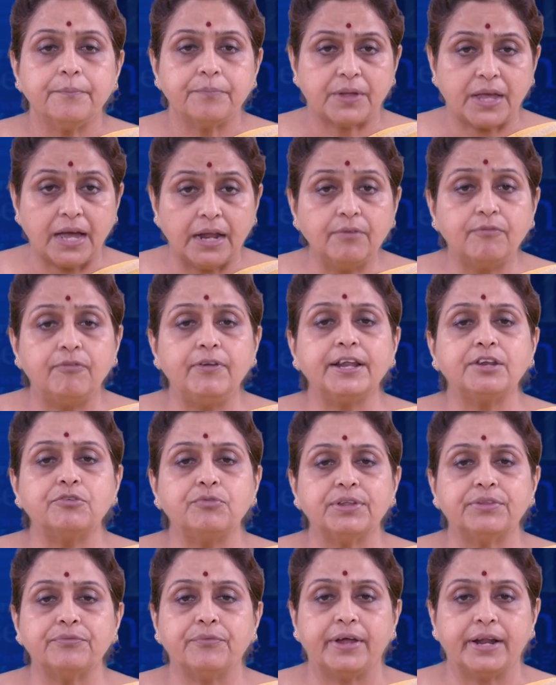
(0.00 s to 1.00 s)
conflict
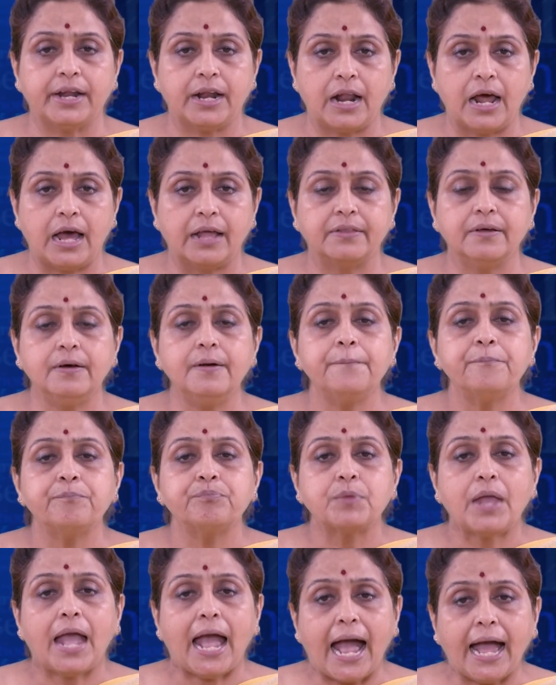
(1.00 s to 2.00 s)
with one another,
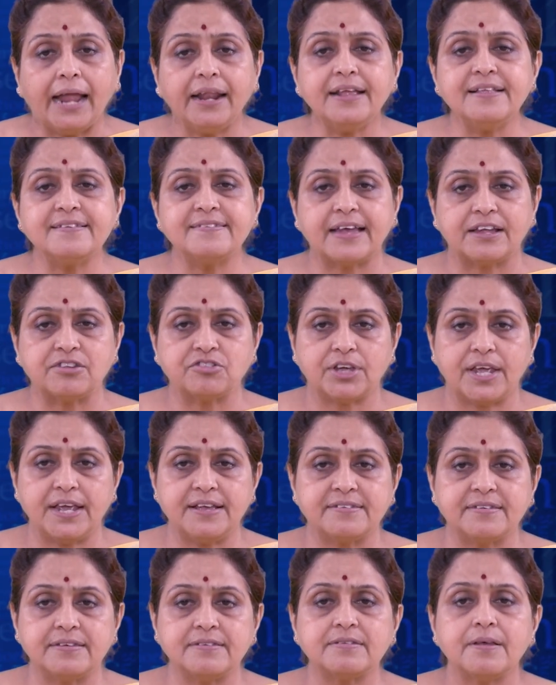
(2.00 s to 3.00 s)
and in such
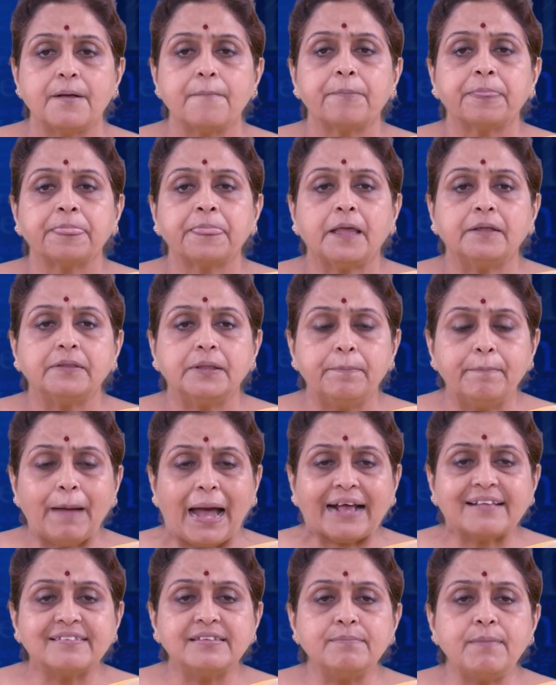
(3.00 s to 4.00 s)
cases the
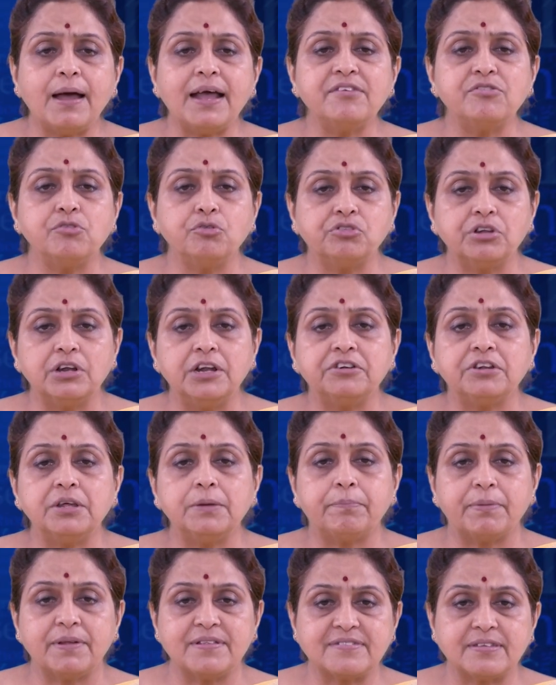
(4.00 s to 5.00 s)
maximized utility
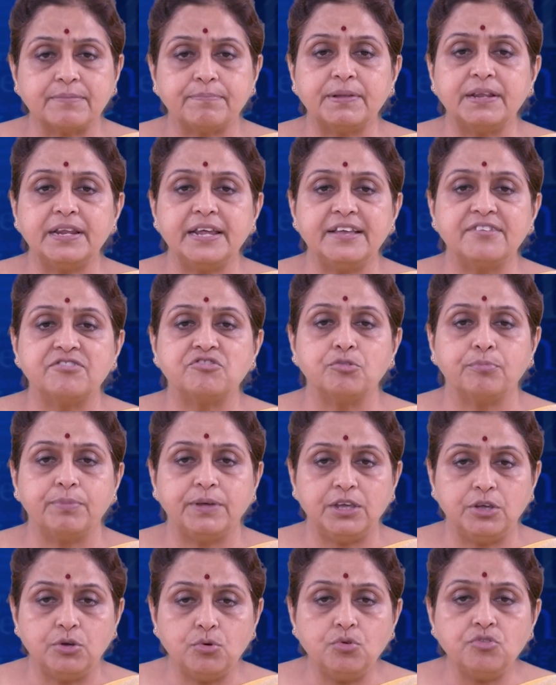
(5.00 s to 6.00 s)
principle is to be
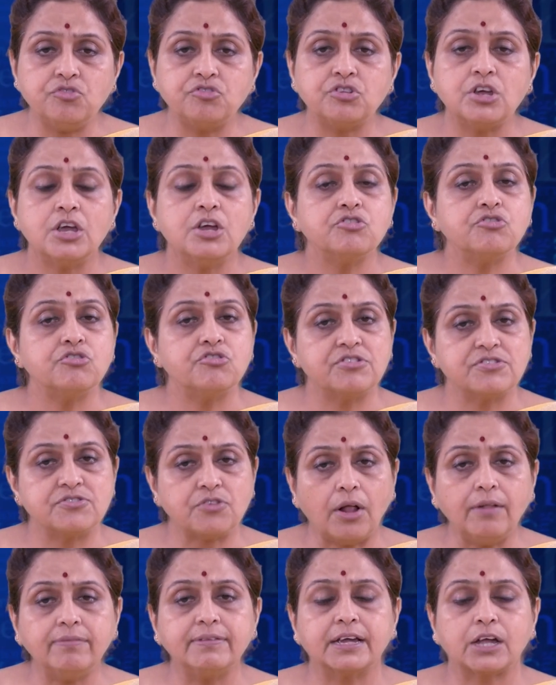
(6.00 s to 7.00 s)
used to
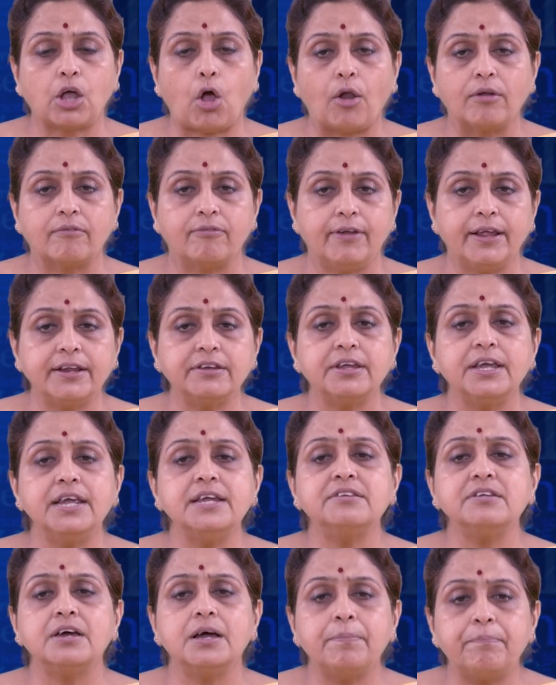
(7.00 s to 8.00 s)
resolve the conflict.
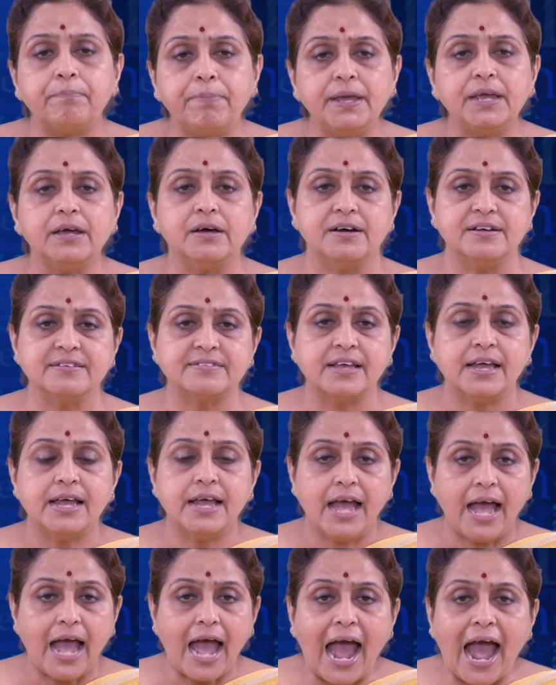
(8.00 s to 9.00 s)
It appears
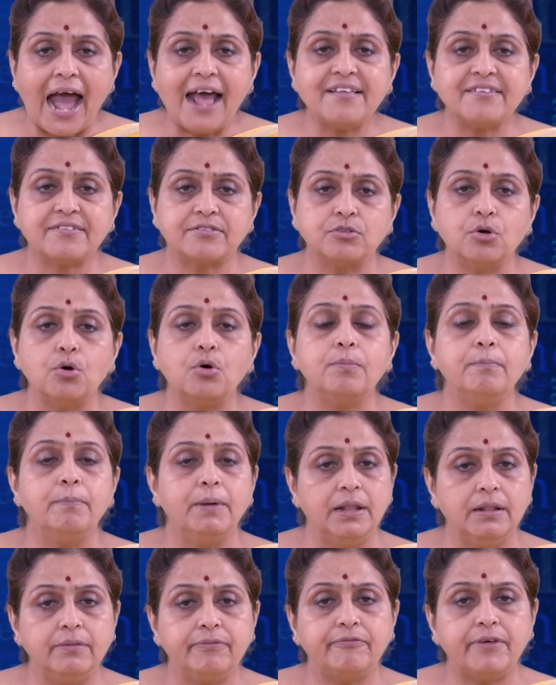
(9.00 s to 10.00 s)
as though
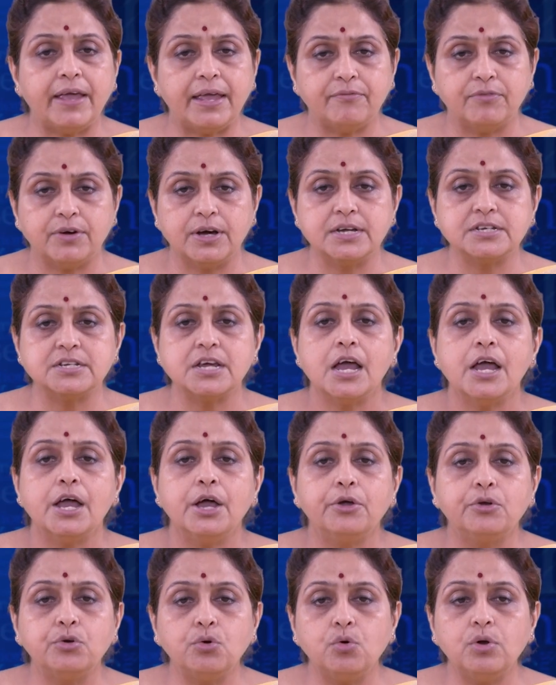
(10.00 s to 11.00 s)
Mill favored
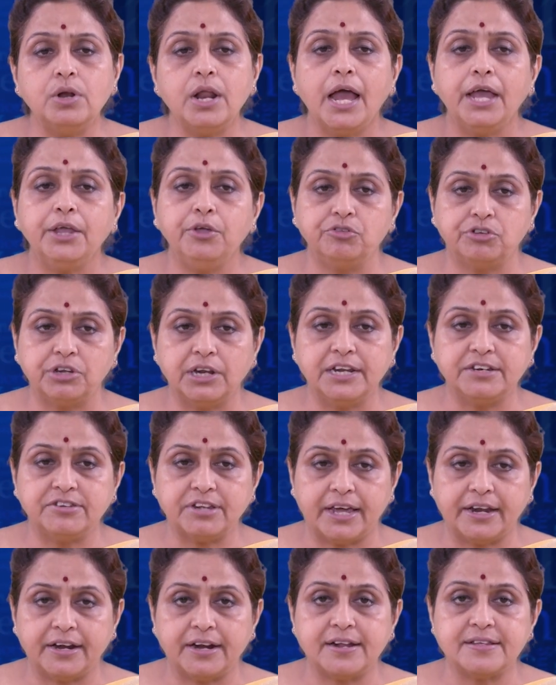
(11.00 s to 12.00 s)
rule
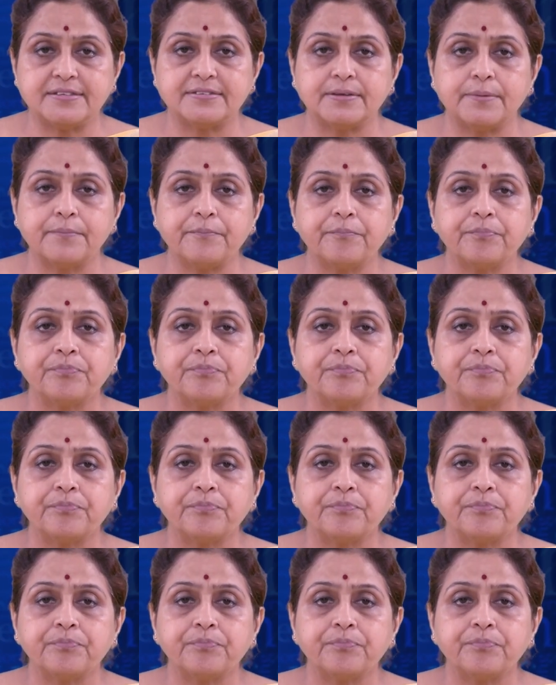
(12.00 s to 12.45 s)
utilitarianism.